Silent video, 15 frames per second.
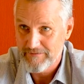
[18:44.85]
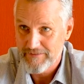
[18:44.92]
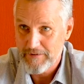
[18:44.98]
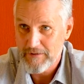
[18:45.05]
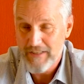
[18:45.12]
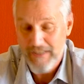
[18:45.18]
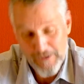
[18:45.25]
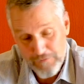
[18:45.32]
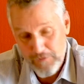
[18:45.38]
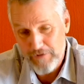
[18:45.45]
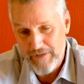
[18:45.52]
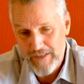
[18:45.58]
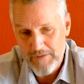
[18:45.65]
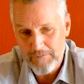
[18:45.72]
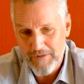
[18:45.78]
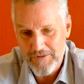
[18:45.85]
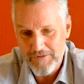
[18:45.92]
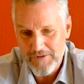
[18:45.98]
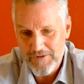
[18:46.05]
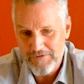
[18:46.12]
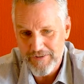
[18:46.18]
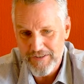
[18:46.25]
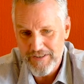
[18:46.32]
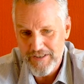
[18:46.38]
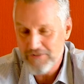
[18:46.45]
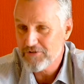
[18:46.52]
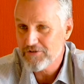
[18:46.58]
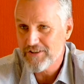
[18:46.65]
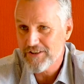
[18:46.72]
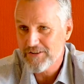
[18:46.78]
Okay. Thanks for inviting me. It was very nice
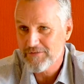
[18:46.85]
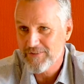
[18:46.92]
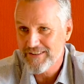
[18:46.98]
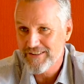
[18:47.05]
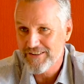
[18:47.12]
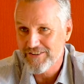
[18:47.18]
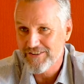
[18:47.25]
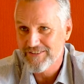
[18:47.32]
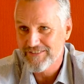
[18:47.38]
to share some ideas.